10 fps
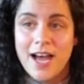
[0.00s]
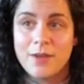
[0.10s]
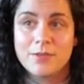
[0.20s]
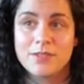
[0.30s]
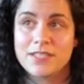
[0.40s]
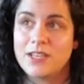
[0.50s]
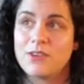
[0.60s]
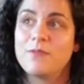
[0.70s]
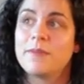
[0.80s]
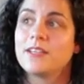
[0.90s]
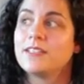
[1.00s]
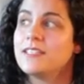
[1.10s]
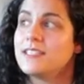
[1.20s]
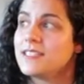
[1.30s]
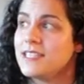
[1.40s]
I was like, oh my
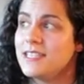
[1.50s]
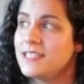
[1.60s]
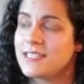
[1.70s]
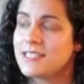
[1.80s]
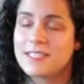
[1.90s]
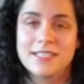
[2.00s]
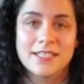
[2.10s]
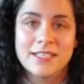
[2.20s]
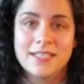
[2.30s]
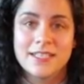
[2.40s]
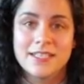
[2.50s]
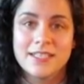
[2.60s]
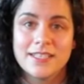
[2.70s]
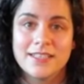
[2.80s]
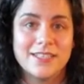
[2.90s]
goodness, these
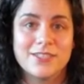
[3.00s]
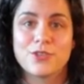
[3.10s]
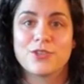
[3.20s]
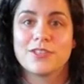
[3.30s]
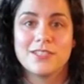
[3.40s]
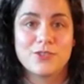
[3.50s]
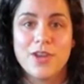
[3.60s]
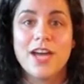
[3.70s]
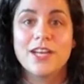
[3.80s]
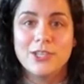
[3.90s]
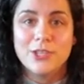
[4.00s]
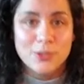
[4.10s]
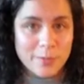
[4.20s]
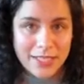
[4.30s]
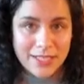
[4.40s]
these are these are not
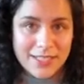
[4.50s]
human.